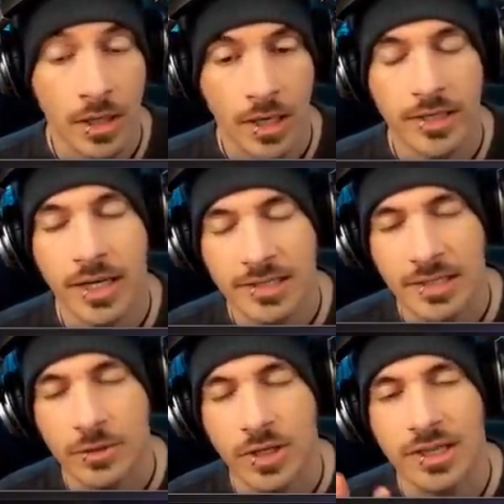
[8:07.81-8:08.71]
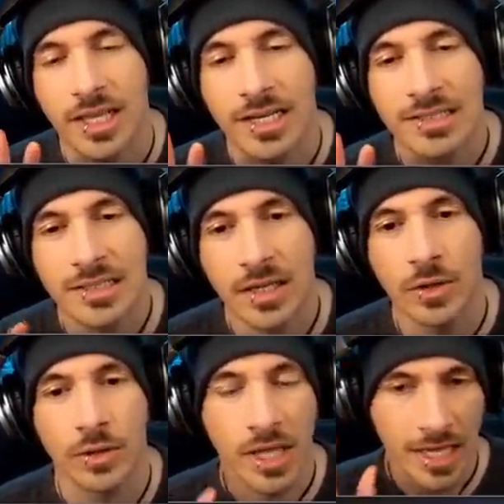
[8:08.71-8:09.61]
uh, not a single target, than a
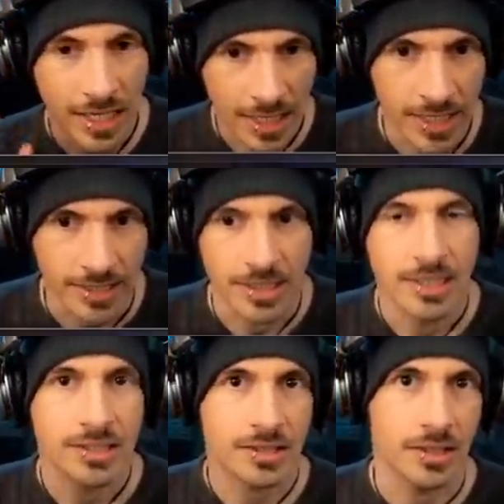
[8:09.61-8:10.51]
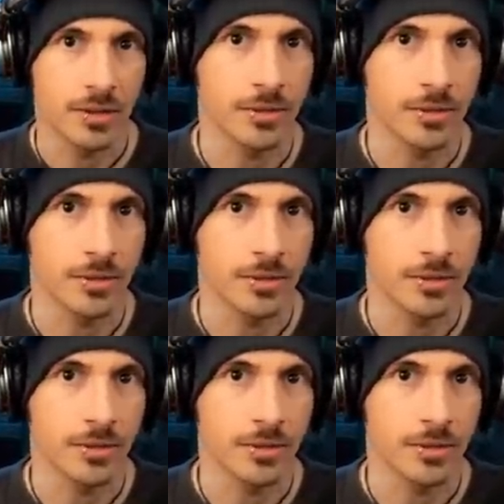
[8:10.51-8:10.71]
single hit skill.